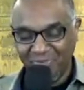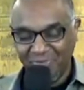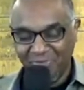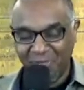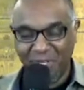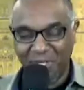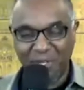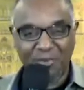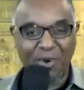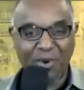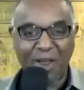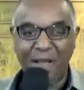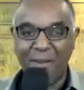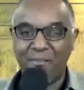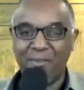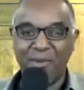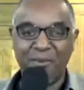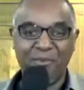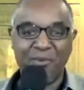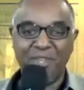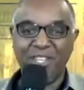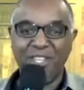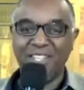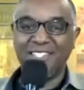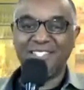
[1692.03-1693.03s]
Brother Rob
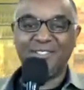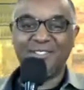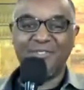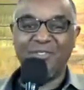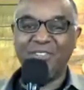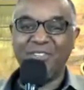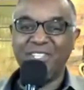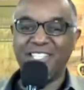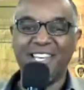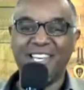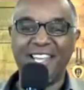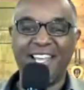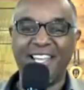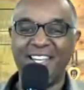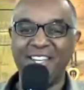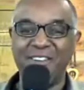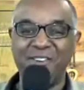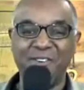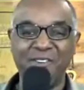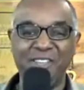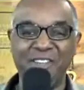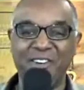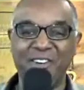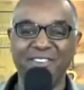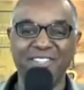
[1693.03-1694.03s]
been with us and we're chanting
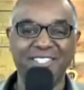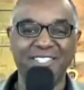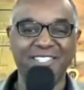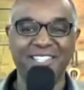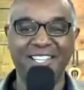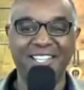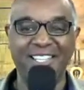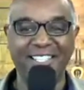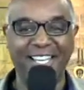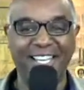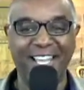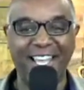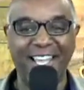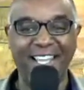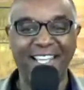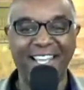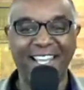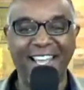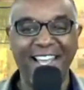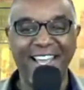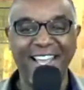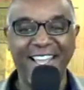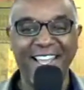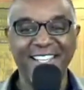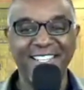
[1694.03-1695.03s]
on Yoga Sunday.
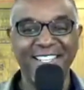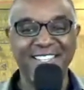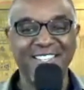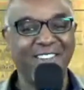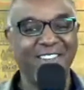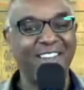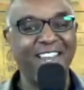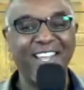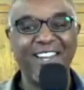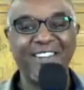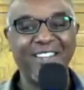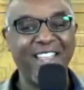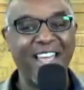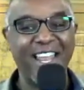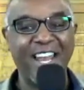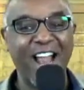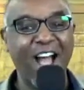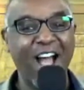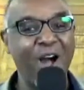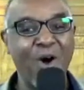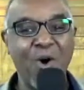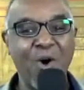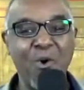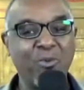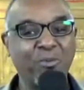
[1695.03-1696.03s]
So that
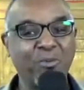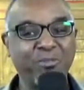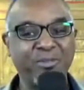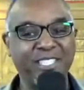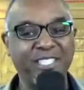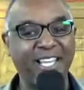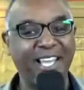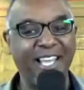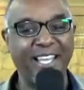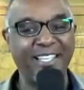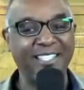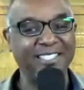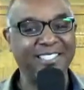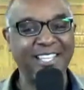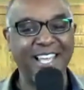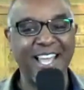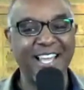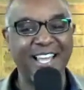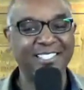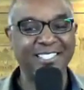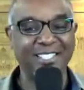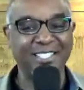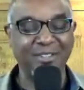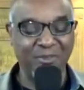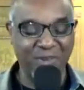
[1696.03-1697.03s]
our own chant is
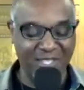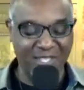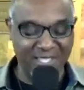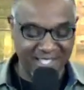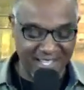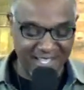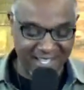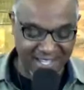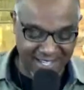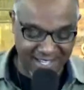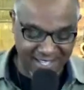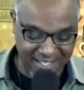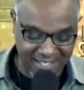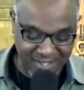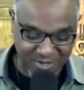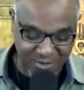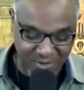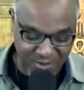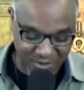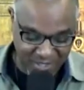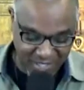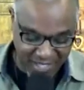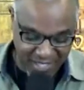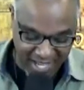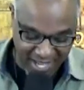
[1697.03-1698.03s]
actually what's getting us
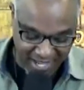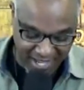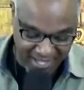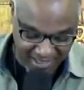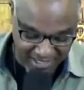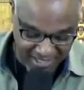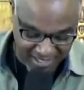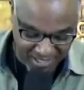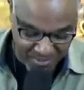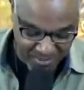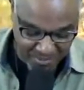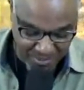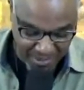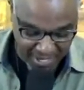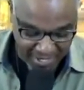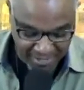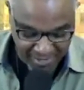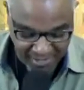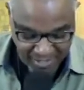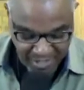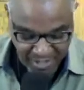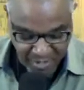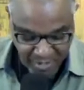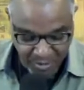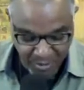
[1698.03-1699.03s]
through today in this
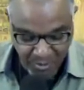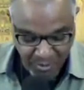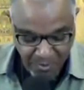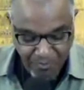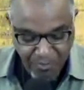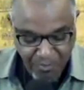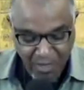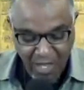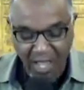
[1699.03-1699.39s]
space too.